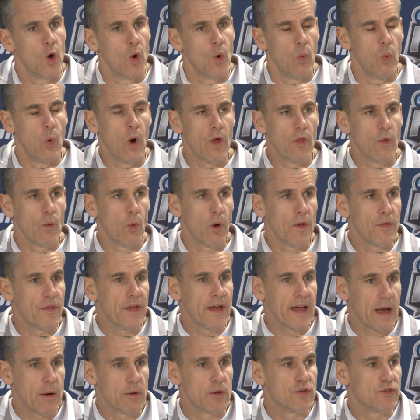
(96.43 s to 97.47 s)
Well, the one
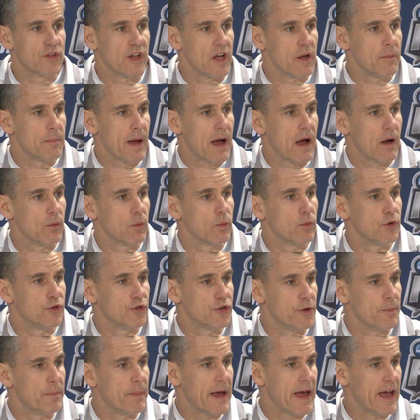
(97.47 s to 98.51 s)
thing I would say about with
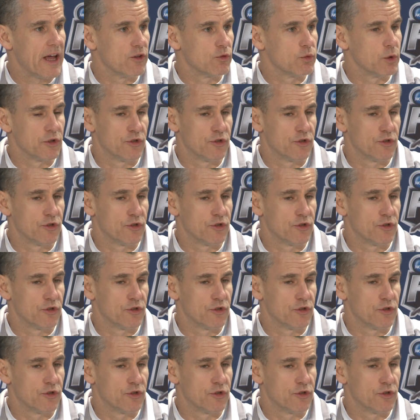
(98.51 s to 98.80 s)
Shabazz,